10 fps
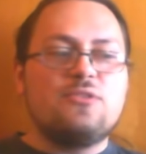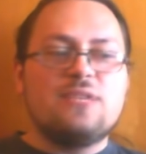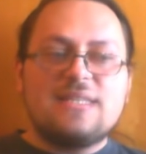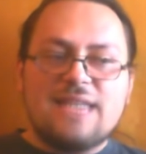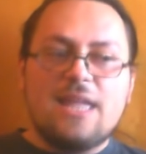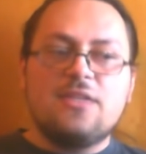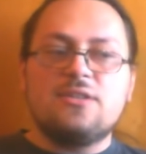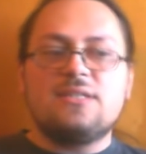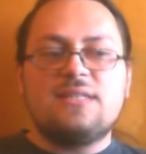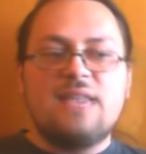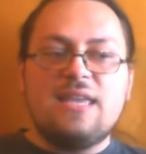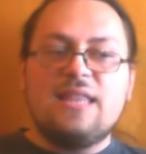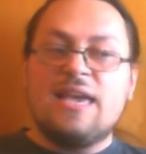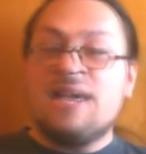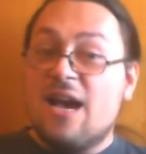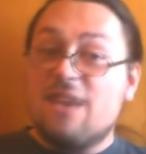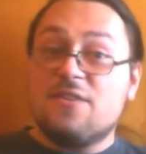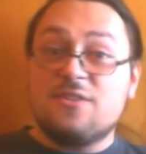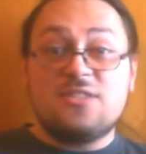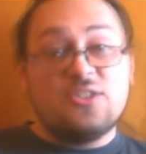to the standards they'd like
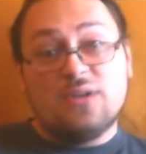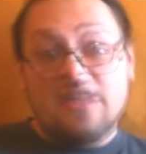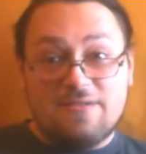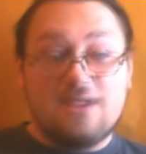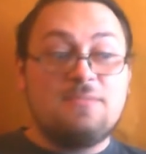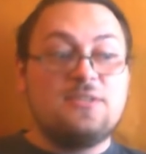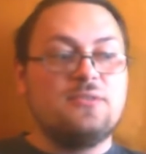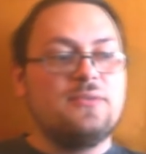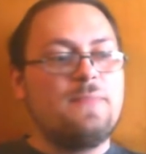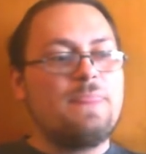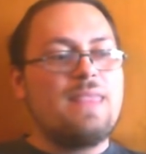others to live up to.